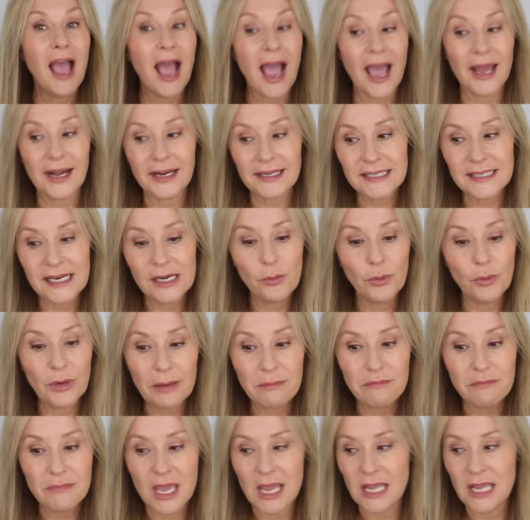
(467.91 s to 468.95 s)
And I tell you what
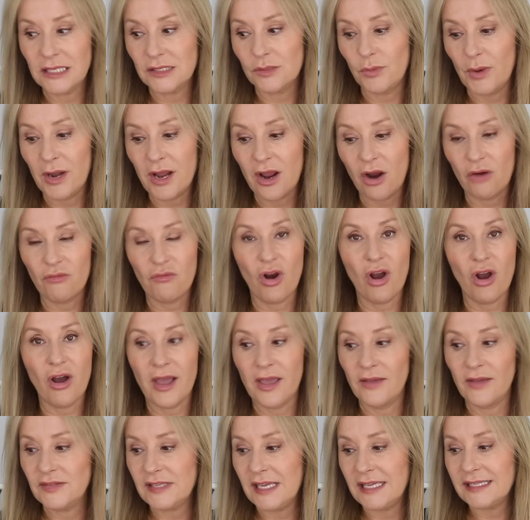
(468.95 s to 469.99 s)
it means when it
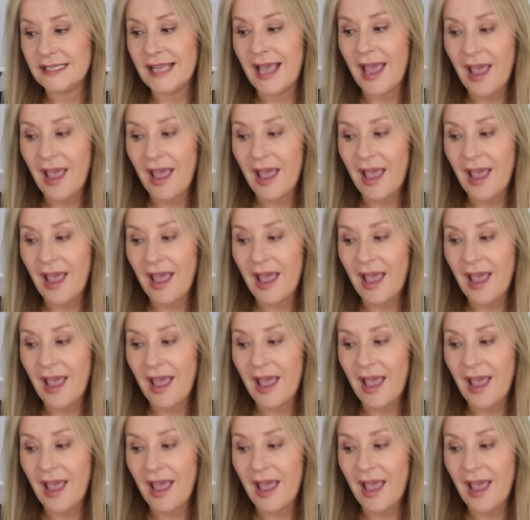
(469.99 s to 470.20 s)
arrives is